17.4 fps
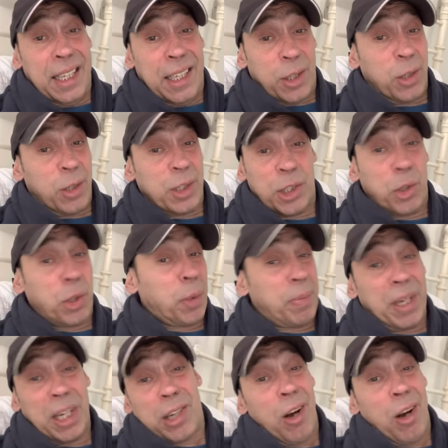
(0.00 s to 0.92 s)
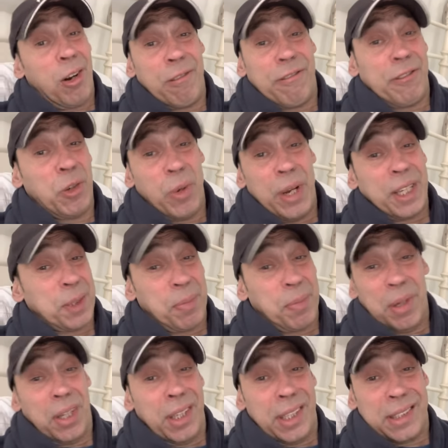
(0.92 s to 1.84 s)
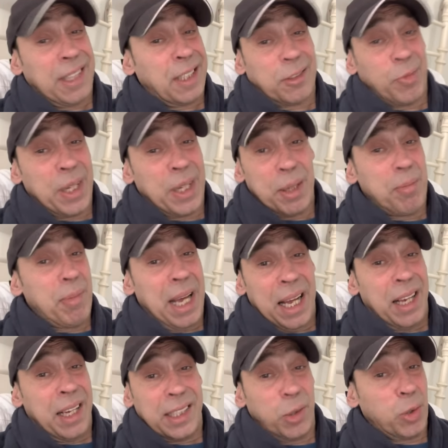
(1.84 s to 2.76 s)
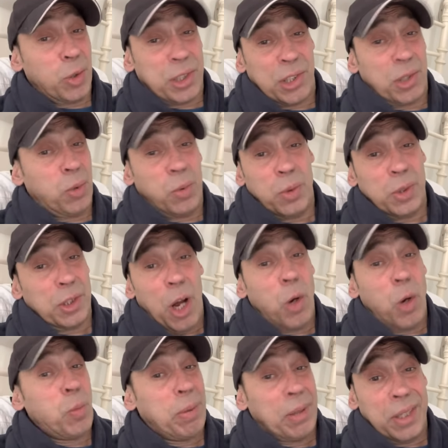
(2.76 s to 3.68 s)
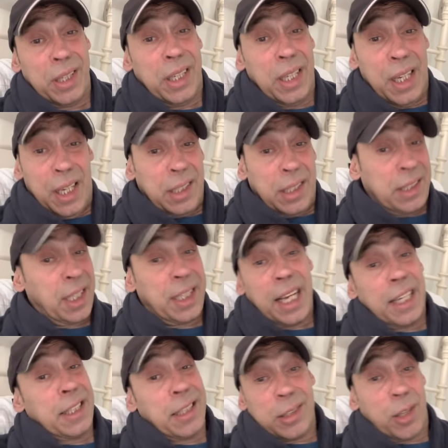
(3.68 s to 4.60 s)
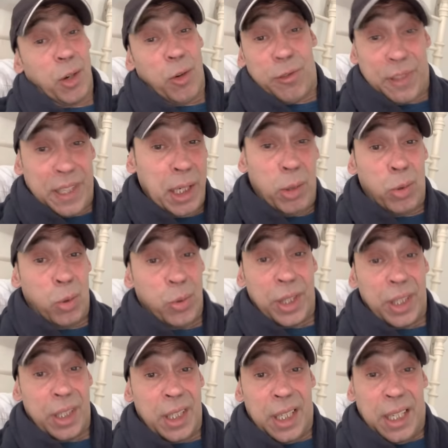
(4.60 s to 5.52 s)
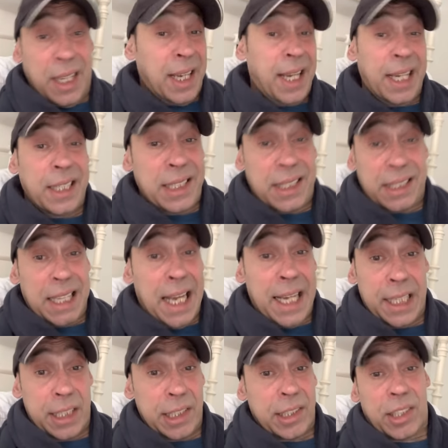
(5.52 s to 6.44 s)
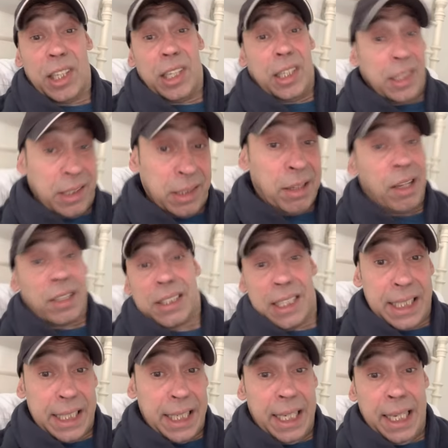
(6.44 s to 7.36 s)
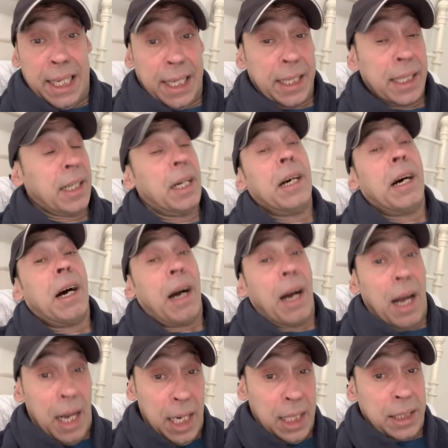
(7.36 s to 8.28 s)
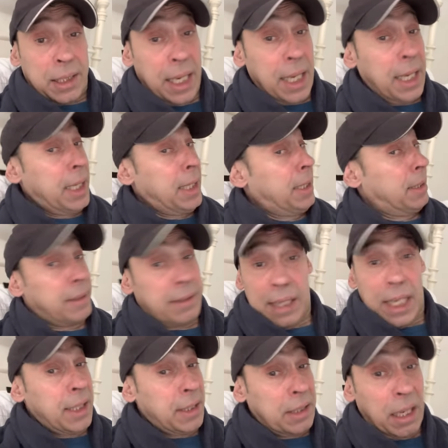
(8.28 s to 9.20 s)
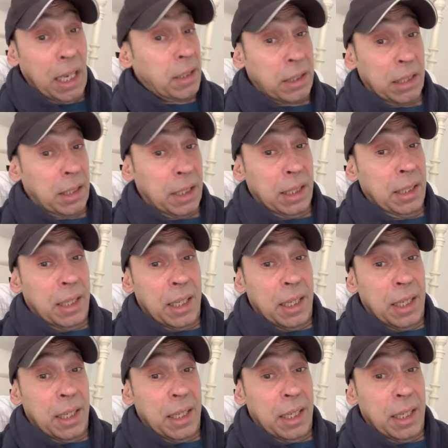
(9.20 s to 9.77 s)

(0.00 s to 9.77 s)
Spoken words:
because you could be a kung fu expert, it doesn't really matter, you're still open to getting yourself killed at any stage. Does he care? I say that he doesn't,